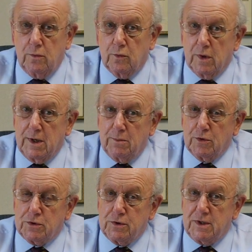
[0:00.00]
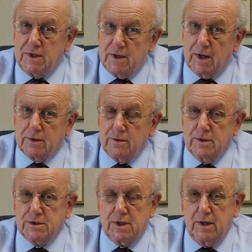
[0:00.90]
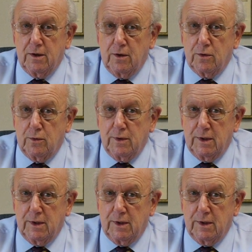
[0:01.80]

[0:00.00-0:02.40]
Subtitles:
were able to deduct the state and local